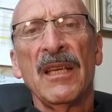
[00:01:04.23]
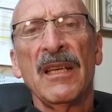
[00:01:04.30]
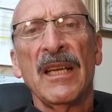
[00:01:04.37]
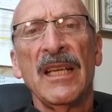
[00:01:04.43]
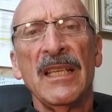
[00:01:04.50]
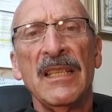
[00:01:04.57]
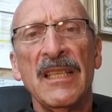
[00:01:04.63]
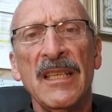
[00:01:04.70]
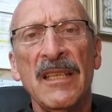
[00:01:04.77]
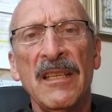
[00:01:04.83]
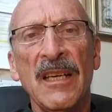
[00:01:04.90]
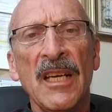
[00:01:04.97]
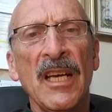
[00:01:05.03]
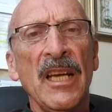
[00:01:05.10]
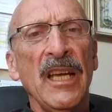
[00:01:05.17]
that he did
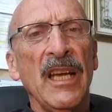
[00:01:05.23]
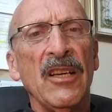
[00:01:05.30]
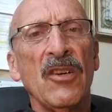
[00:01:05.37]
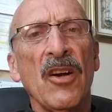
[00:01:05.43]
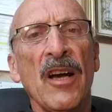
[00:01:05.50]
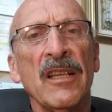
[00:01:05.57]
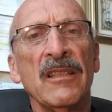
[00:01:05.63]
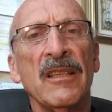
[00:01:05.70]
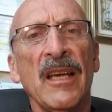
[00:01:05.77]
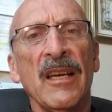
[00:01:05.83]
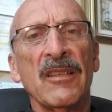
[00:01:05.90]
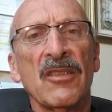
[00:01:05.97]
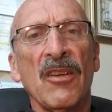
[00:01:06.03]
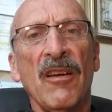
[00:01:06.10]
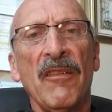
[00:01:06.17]
in
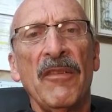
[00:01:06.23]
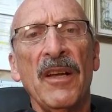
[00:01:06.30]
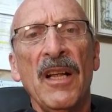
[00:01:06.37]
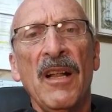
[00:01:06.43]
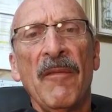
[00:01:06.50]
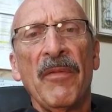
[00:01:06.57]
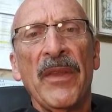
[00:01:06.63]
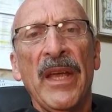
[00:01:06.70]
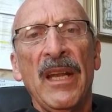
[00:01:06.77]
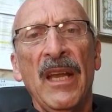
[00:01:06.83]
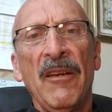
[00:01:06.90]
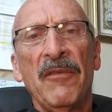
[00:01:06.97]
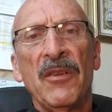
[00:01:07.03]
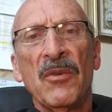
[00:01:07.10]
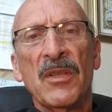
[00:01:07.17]
context of that
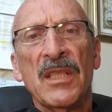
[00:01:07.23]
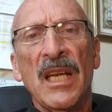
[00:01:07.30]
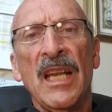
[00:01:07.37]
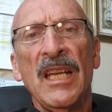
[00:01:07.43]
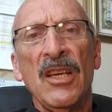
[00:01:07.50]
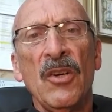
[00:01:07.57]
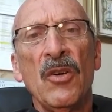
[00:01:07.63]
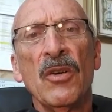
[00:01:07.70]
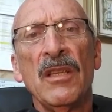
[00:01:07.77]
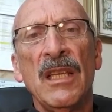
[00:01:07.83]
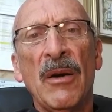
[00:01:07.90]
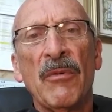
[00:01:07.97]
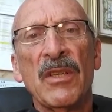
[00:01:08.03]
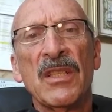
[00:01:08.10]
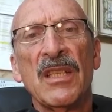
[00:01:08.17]
if there was any good that
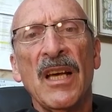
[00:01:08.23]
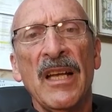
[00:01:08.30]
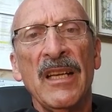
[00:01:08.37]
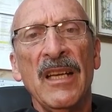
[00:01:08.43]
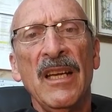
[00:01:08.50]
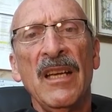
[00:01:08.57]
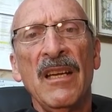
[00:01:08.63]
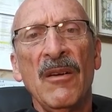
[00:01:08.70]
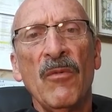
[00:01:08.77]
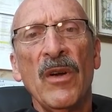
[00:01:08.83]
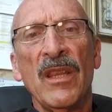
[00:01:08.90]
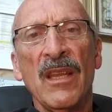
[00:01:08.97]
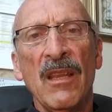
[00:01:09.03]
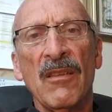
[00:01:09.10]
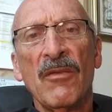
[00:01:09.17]
was done in and with
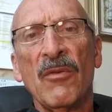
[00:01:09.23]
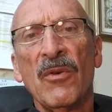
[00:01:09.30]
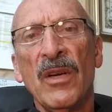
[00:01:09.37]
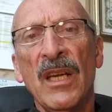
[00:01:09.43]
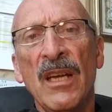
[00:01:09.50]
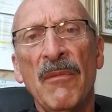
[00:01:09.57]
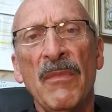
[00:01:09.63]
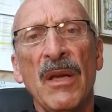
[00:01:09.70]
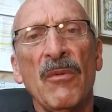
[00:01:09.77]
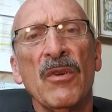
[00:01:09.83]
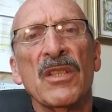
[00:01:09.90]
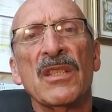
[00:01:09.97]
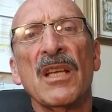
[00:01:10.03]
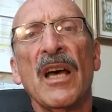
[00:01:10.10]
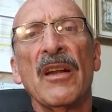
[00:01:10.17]
and through him, it was
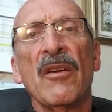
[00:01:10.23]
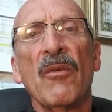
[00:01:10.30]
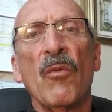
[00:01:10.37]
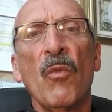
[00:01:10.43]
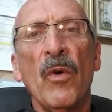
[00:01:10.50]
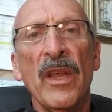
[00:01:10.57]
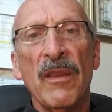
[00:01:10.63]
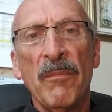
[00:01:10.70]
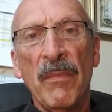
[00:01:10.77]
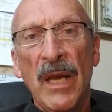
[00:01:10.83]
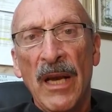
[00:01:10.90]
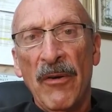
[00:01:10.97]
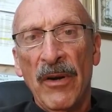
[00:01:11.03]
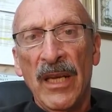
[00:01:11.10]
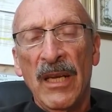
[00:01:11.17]
done with
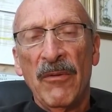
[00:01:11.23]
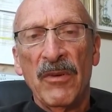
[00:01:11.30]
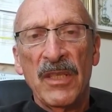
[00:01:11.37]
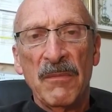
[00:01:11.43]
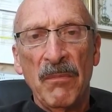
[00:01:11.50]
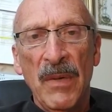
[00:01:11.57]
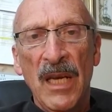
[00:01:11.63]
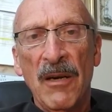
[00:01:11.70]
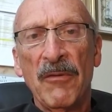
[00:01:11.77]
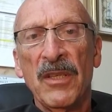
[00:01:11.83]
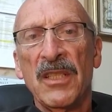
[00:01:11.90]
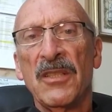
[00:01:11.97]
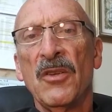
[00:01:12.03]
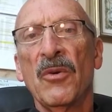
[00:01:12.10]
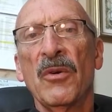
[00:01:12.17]
Mary. It was Mary's
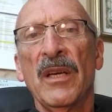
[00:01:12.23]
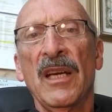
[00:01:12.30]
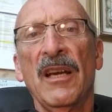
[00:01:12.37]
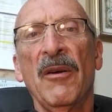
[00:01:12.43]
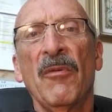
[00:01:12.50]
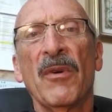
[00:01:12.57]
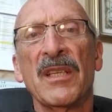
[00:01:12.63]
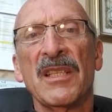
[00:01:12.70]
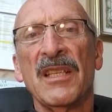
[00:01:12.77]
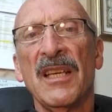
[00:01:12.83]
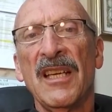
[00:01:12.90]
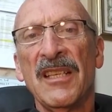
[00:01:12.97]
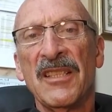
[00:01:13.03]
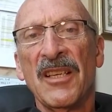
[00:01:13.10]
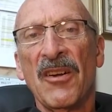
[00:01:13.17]
doing. It wasn't
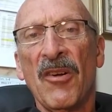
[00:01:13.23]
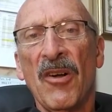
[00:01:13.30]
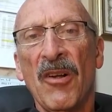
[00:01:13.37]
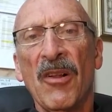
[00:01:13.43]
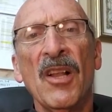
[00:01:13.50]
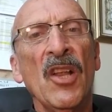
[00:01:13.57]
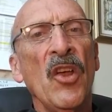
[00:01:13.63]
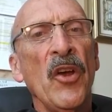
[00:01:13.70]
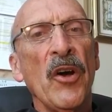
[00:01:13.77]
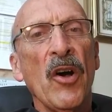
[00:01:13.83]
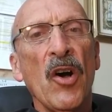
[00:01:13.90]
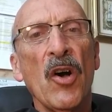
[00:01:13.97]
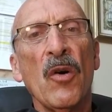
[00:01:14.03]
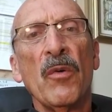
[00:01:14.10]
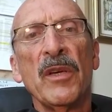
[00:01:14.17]
his at all.
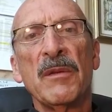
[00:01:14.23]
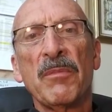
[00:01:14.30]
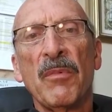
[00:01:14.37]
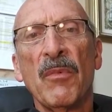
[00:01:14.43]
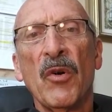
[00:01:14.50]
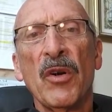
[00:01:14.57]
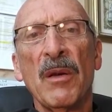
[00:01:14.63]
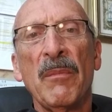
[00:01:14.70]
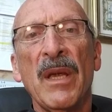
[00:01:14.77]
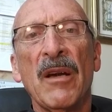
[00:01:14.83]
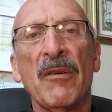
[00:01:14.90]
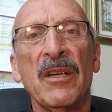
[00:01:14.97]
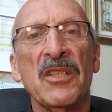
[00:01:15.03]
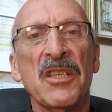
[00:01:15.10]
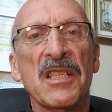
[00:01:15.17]
Always promoting
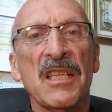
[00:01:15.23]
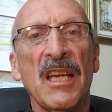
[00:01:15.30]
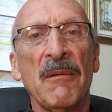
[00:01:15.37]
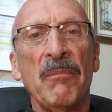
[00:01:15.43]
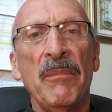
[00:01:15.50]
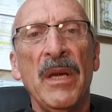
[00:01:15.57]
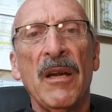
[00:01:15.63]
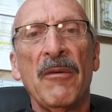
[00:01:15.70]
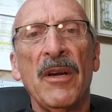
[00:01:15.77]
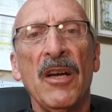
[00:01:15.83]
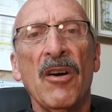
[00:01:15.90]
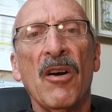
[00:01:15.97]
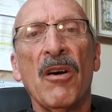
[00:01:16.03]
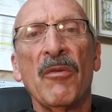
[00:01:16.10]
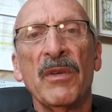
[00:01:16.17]
Mary, just like Mary
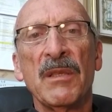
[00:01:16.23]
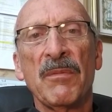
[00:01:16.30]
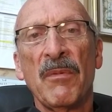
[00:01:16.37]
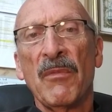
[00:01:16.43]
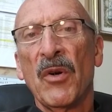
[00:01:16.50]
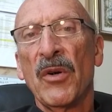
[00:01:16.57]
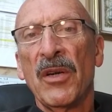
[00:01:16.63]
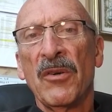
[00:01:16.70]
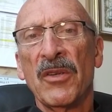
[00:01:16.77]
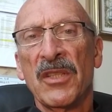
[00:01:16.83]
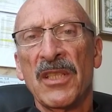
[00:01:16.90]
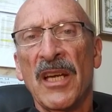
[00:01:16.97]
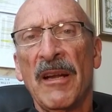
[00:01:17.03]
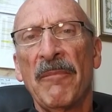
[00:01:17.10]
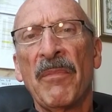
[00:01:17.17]
always promoting her
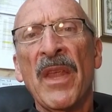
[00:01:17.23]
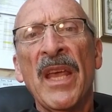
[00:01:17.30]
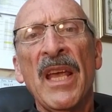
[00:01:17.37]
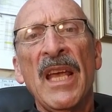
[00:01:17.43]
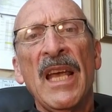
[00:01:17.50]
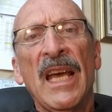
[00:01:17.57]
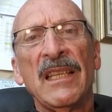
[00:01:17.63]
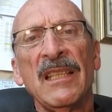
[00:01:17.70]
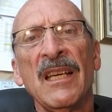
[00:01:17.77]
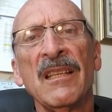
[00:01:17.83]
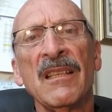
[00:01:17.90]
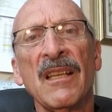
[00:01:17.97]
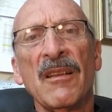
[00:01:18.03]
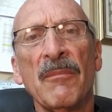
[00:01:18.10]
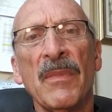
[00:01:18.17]
son. At the end
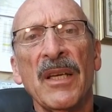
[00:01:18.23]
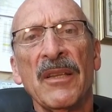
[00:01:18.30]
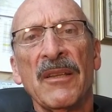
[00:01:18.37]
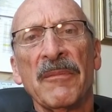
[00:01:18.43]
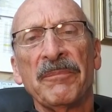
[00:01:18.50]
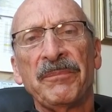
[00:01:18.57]
of the month,